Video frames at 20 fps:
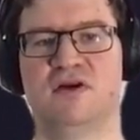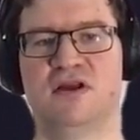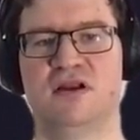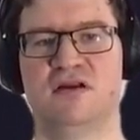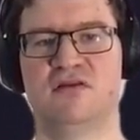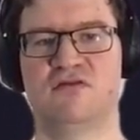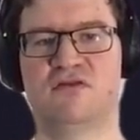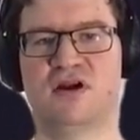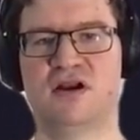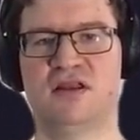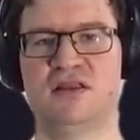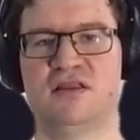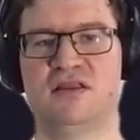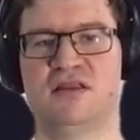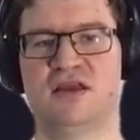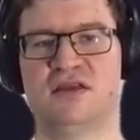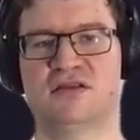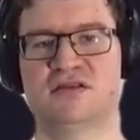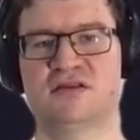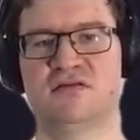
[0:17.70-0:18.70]
when running
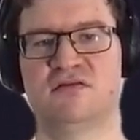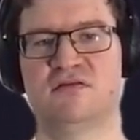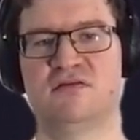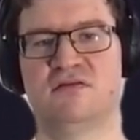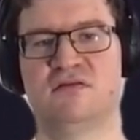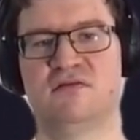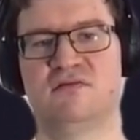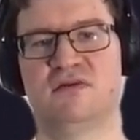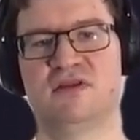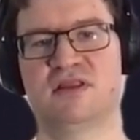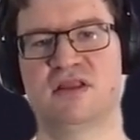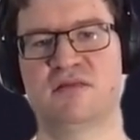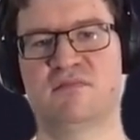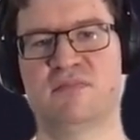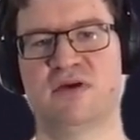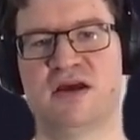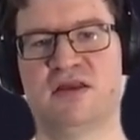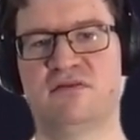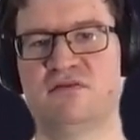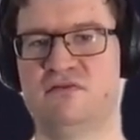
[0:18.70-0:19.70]
tests with the
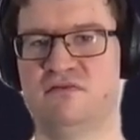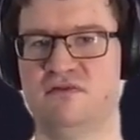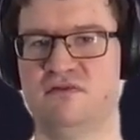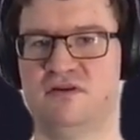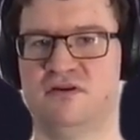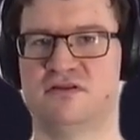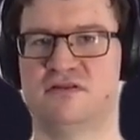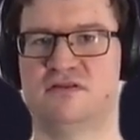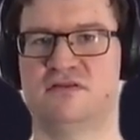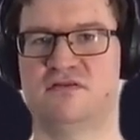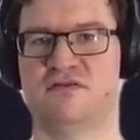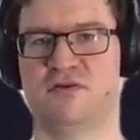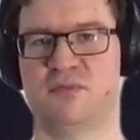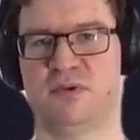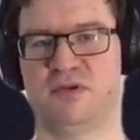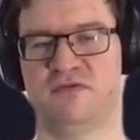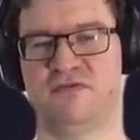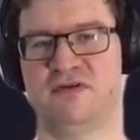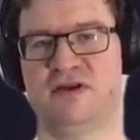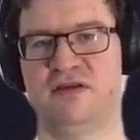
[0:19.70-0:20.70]
Python version of
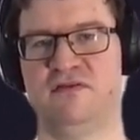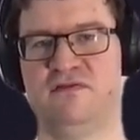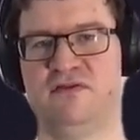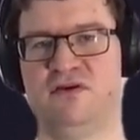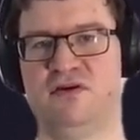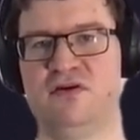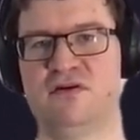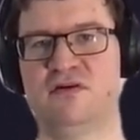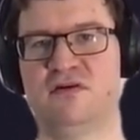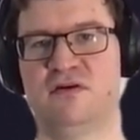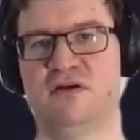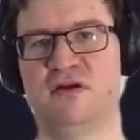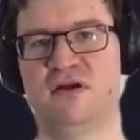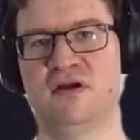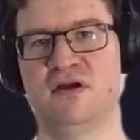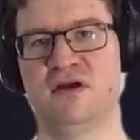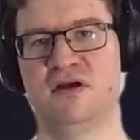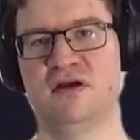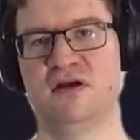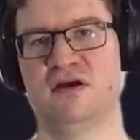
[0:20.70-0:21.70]
Robot Framework.
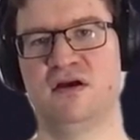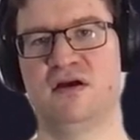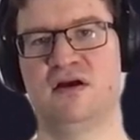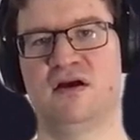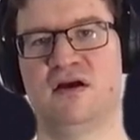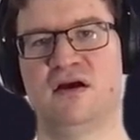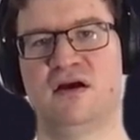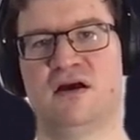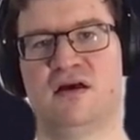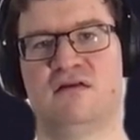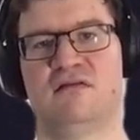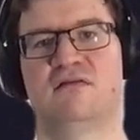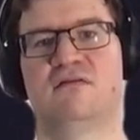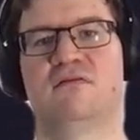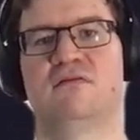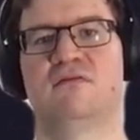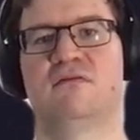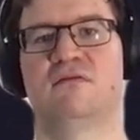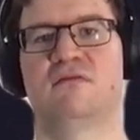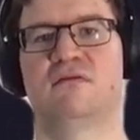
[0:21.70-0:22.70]

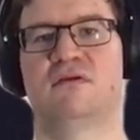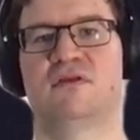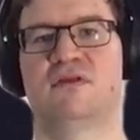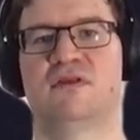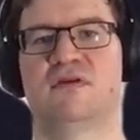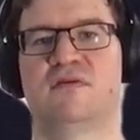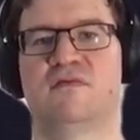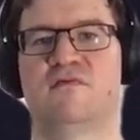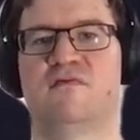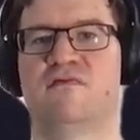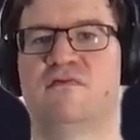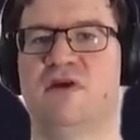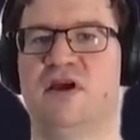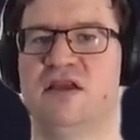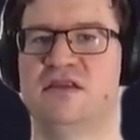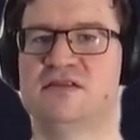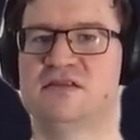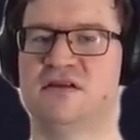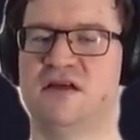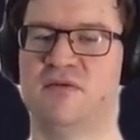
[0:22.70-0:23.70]
And the
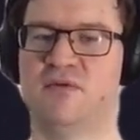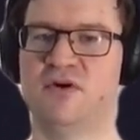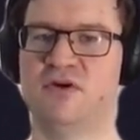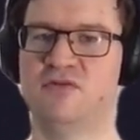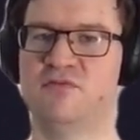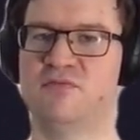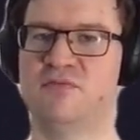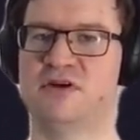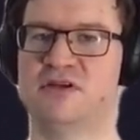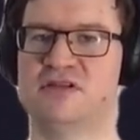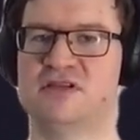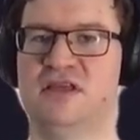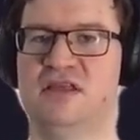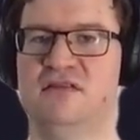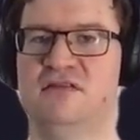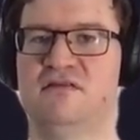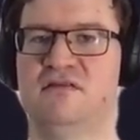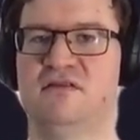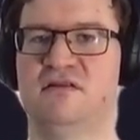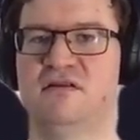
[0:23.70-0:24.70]
ways I'm going to
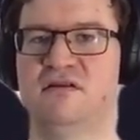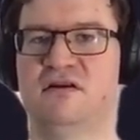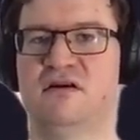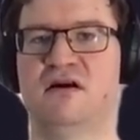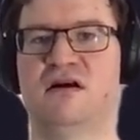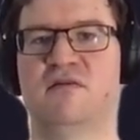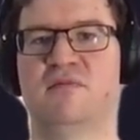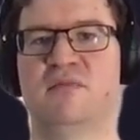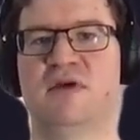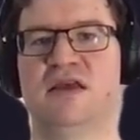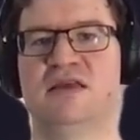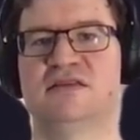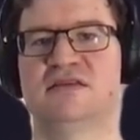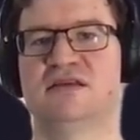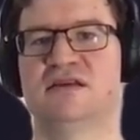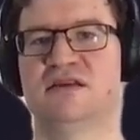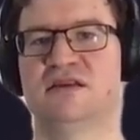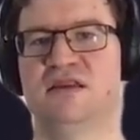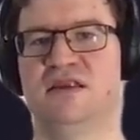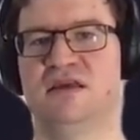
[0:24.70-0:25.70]
present are
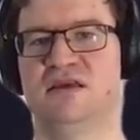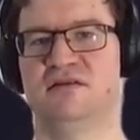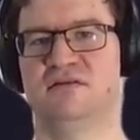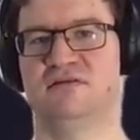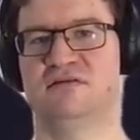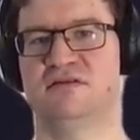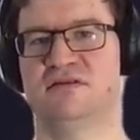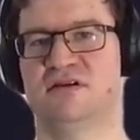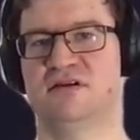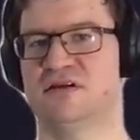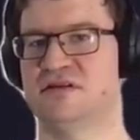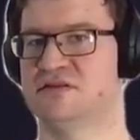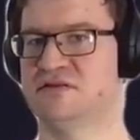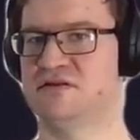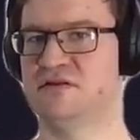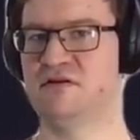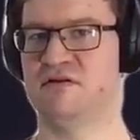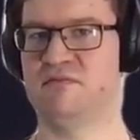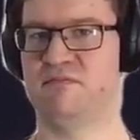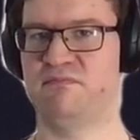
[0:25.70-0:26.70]
basically
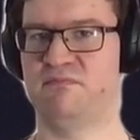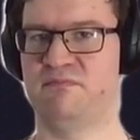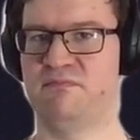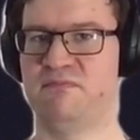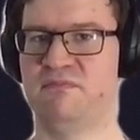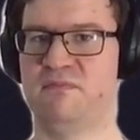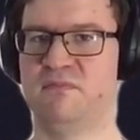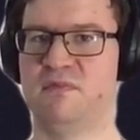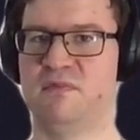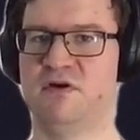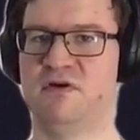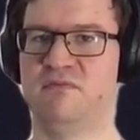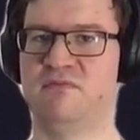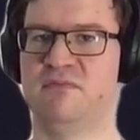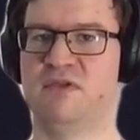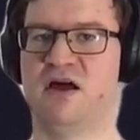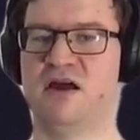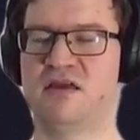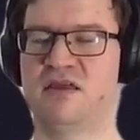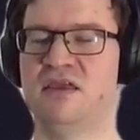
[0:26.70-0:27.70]
just
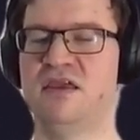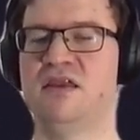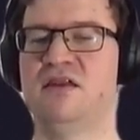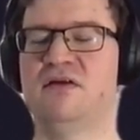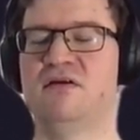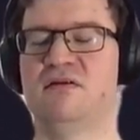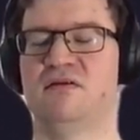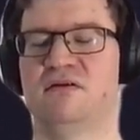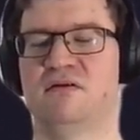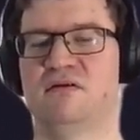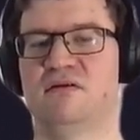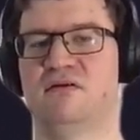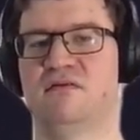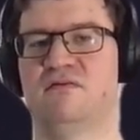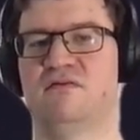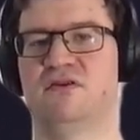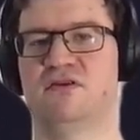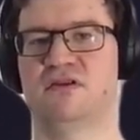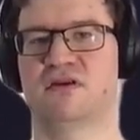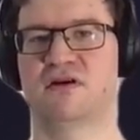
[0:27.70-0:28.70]
plug in
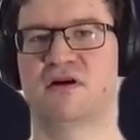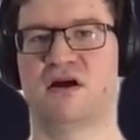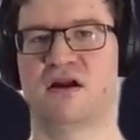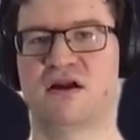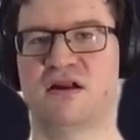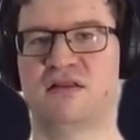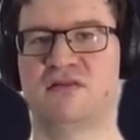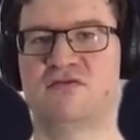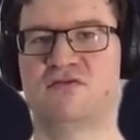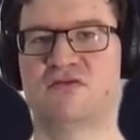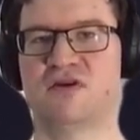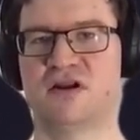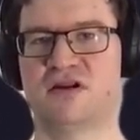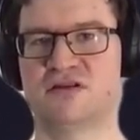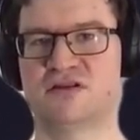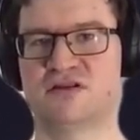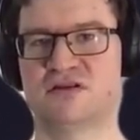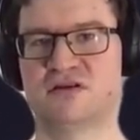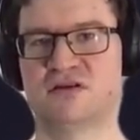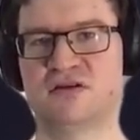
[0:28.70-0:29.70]
for the current
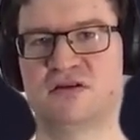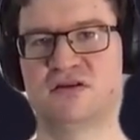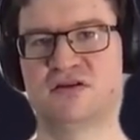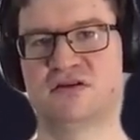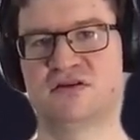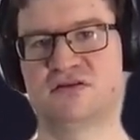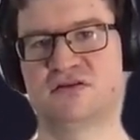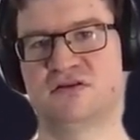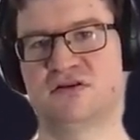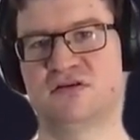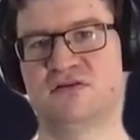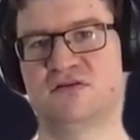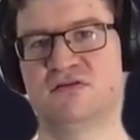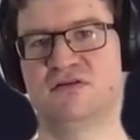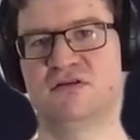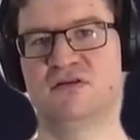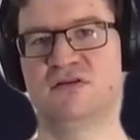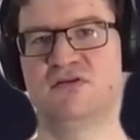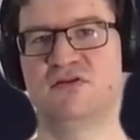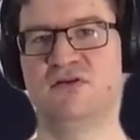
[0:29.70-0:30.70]
runs.
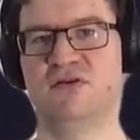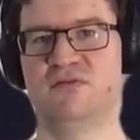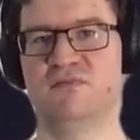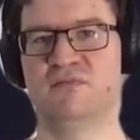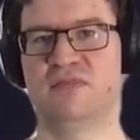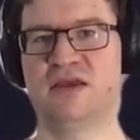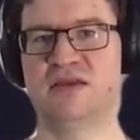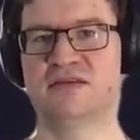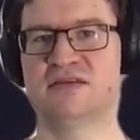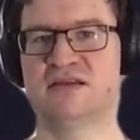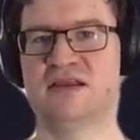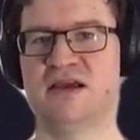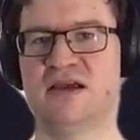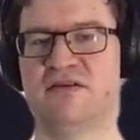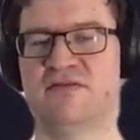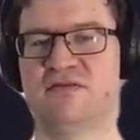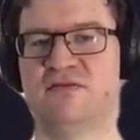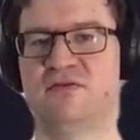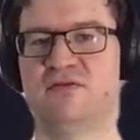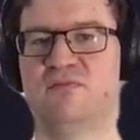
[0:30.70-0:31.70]
So you don't basically
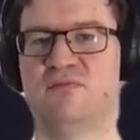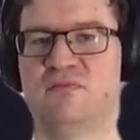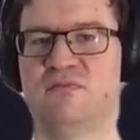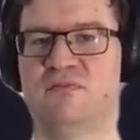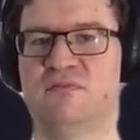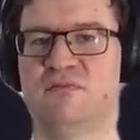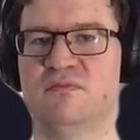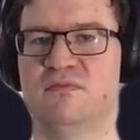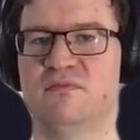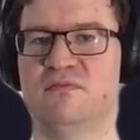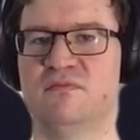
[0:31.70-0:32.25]
have to